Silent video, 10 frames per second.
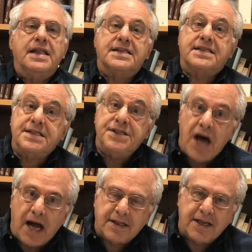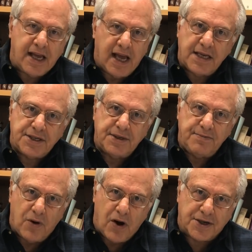This is not the case
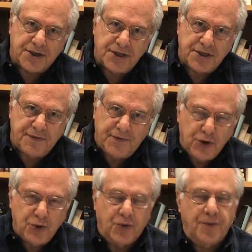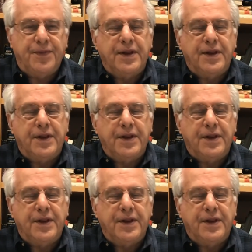in Marx's view.